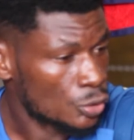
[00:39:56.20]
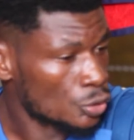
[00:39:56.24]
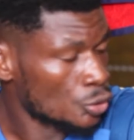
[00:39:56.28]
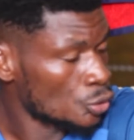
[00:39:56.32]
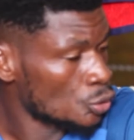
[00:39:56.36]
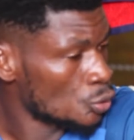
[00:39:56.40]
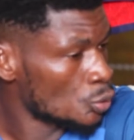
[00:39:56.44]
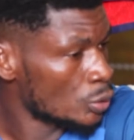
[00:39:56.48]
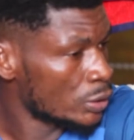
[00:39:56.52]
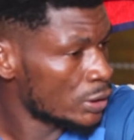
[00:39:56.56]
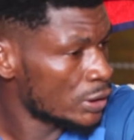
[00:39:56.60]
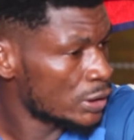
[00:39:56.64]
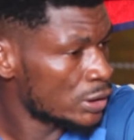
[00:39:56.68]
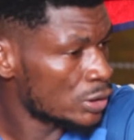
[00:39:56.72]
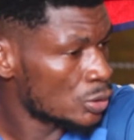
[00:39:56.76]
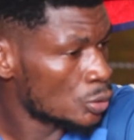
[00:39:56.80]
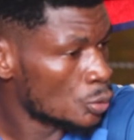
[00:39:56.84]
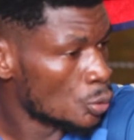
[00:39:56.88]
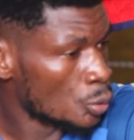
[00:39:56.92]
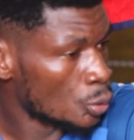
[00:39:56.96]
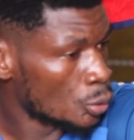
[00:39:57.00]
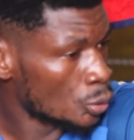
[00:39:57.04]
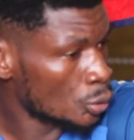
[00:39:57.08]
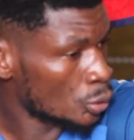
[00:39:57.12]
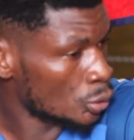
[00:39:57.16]
you need to
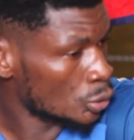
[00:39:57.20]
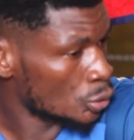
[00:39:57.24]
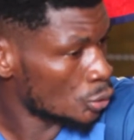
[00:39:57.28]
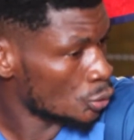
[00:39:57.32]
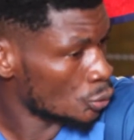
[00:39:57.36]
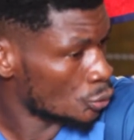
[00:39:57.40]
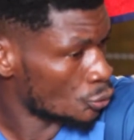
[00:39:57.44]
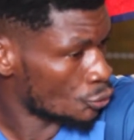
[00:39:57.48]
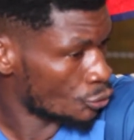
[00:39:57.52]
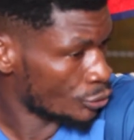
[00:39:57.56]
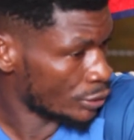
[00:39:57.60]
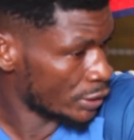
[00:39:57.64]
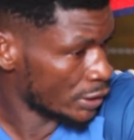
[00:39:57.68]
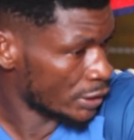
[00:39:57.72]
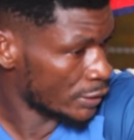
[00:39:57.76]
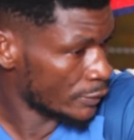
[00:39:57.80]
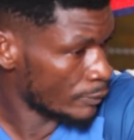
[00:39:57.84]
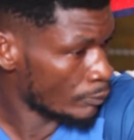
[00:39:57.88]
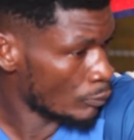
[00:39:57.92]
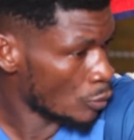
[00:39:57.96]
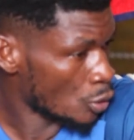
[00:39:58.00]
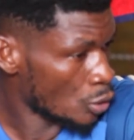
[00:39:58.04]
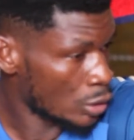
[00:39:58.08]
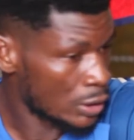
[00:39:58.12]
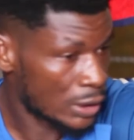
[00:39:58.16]
go to training
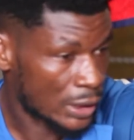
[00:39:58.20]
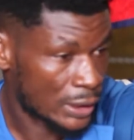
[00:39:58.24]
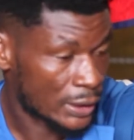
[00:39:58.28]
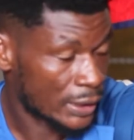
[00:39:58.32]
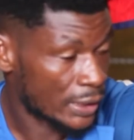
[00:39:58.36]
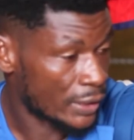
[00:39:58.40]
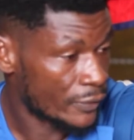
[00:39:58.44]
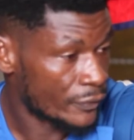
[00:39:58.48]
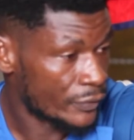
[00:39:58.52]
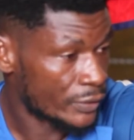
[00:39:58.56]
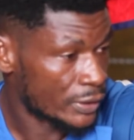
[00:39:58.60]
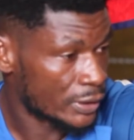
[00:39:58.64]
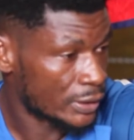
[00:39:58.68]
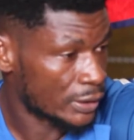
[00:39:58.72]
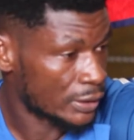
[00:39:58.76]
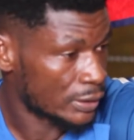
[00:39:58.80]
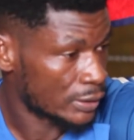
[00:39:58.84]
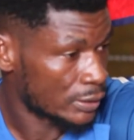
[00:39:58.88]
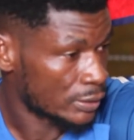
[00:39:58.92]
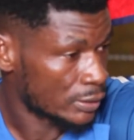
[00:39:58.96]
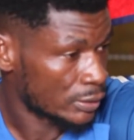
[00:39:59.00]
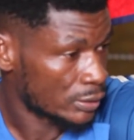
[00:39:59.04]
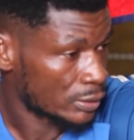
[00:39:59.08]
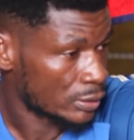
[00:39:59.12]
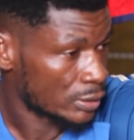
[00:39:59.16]
more than everything
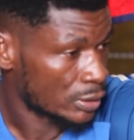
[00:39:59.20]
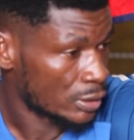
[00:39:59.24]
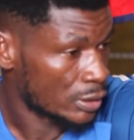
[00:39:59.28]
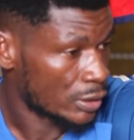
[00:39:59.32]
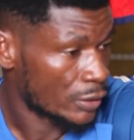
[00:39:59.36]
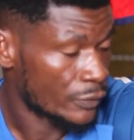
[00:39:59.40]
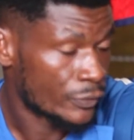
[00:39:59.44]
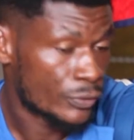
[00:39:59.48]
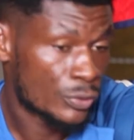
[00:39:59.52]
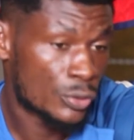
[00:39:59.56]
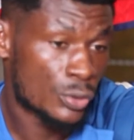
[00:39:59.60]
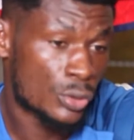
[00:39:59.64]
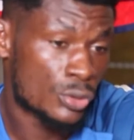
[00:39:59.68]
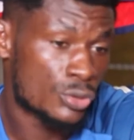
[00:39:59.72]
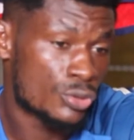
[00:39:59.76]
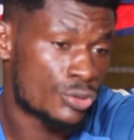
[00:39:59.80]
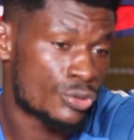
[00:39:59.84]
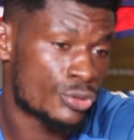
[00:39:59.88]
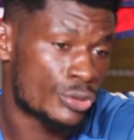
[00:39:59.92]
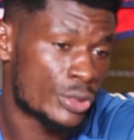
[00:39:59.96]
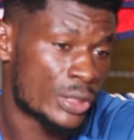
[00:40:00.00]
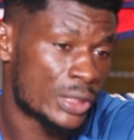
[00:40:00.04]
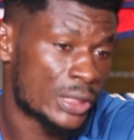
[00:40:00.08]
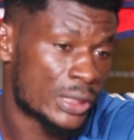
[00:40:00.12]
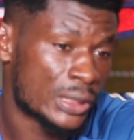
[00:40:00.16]
if you don't
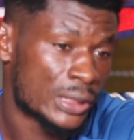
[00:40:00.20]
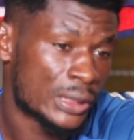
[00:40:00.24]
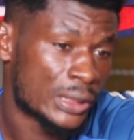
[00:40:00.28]
train